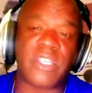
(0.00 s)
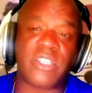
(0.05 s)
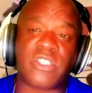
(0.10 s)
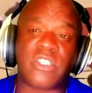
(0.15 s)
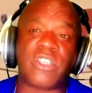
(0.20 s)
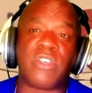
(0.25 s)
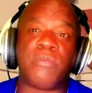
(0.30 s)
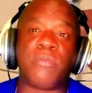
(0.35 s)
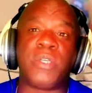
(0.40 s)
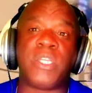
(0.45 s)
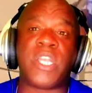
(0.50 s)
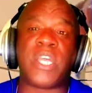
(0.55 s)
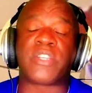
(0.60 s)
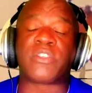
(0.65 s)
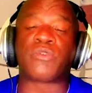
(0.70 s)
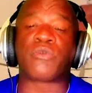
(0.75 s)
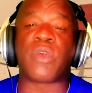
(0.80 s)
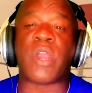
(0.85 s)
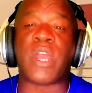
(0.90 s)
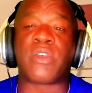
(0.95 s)
should be that
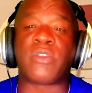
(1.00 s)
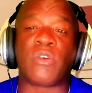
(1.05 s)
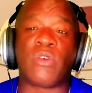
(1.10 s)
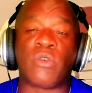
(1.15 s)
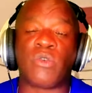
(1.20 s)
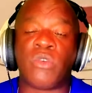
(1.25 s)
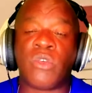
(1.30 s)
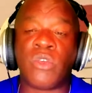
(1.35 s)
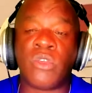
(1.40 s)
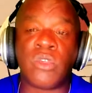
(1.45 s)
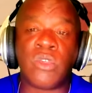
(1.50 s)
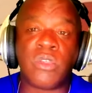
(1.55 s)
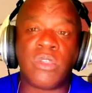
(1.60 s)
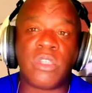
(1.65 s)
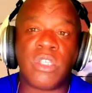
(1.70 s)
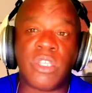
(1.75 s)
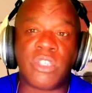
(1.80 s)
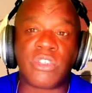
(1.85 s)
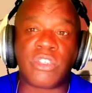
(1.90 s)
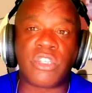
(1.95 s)
Toronto
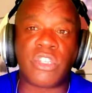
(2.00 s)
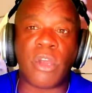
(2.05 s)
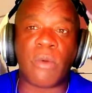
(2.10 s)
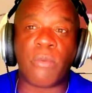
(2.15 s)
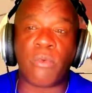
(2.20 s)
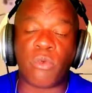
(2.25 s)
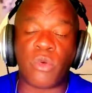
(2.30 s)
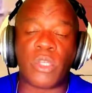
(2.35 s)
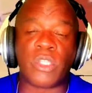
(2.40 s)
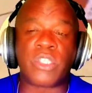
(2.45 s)
is the number 1